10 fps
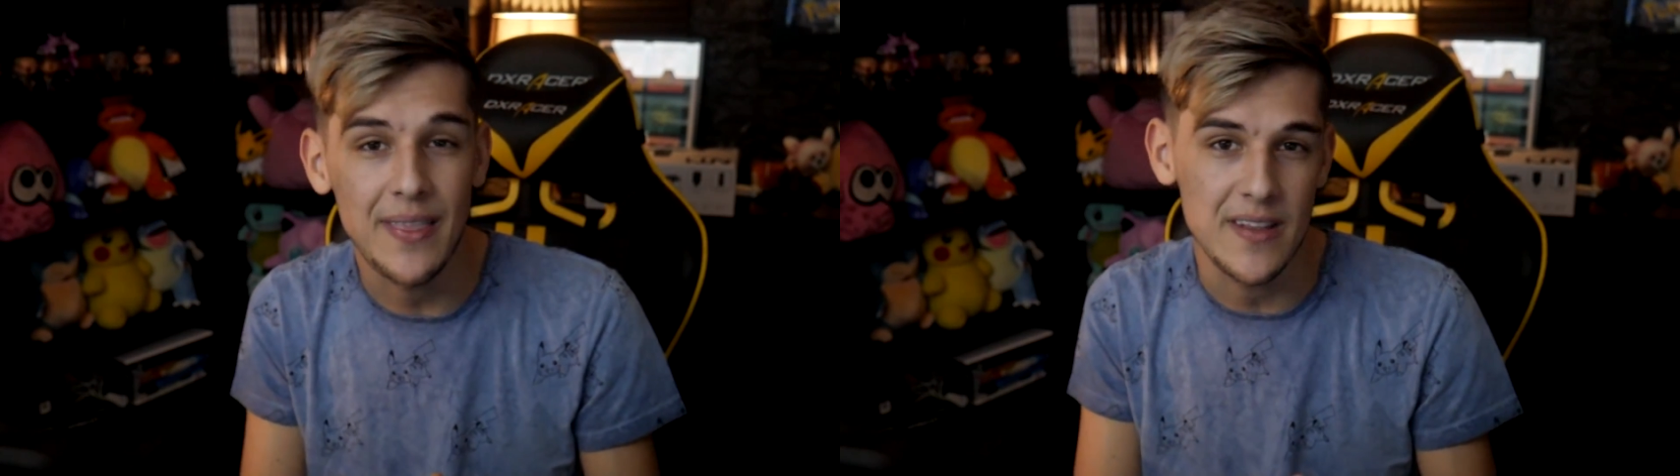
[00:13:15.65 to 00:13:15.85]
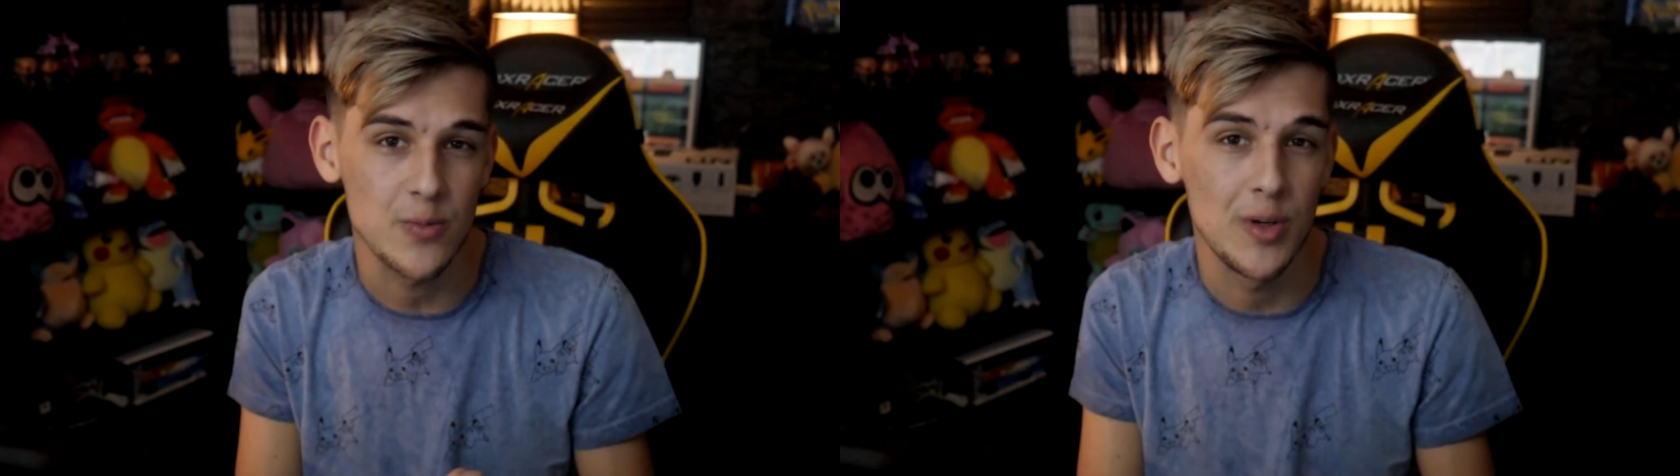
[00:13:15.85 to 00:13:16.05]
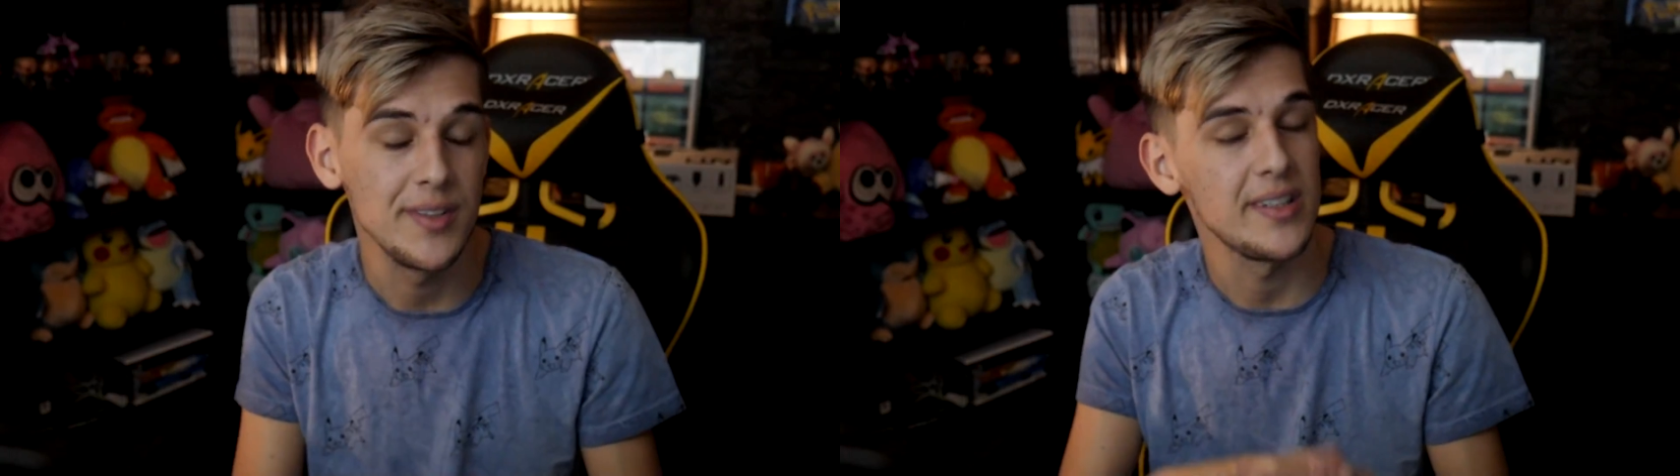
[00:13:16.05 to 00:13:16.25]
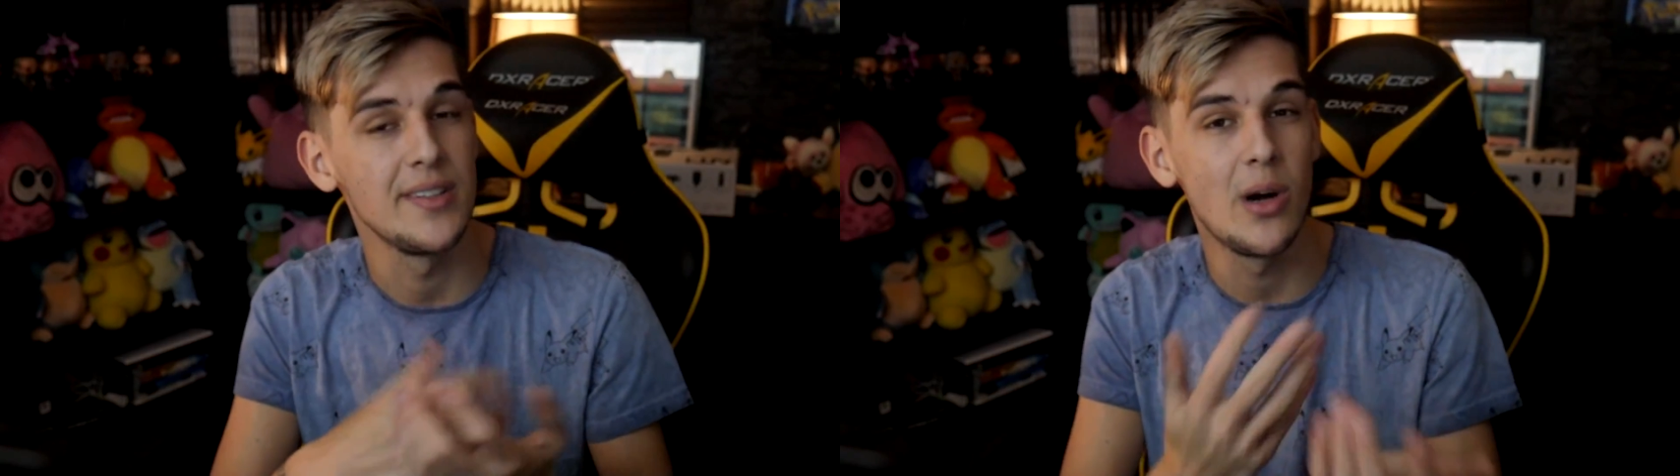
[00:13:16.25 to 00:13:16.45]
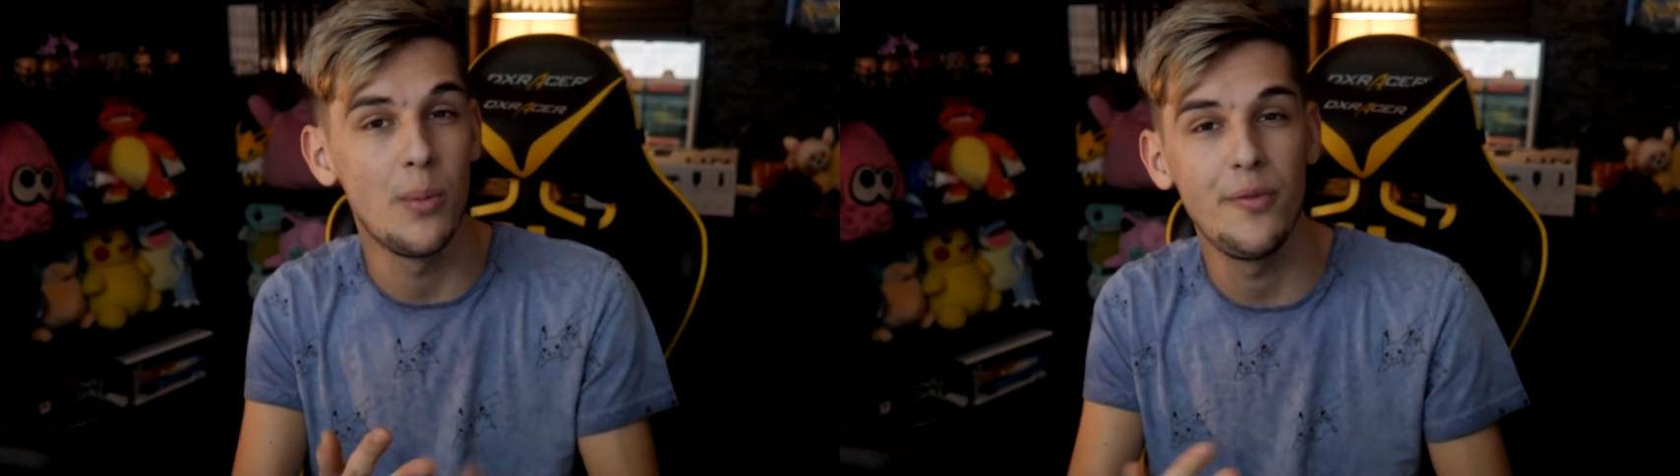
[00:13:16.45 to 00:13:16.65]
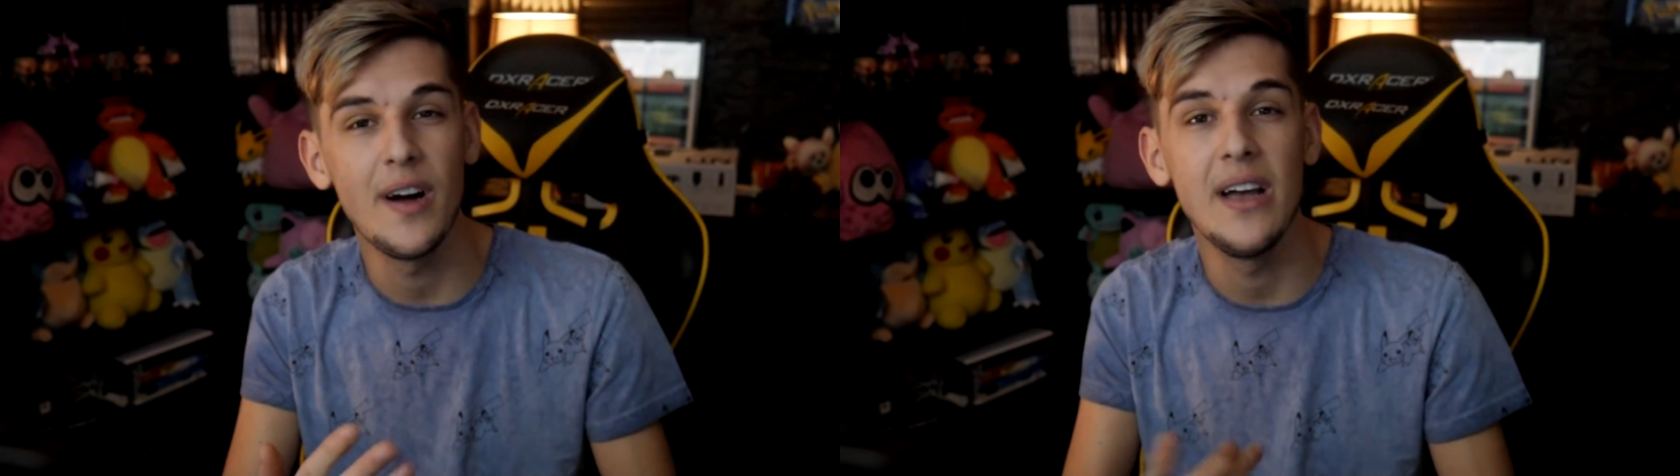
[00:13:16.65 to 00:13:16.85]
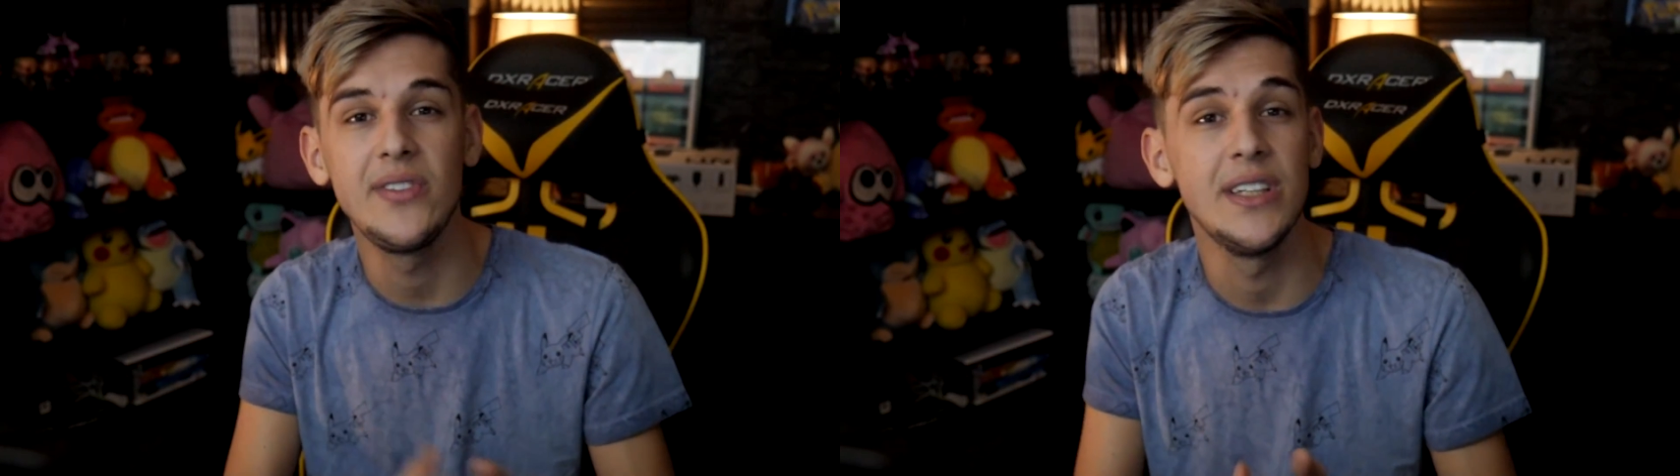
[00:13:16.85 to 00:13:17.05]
this one and top 5s and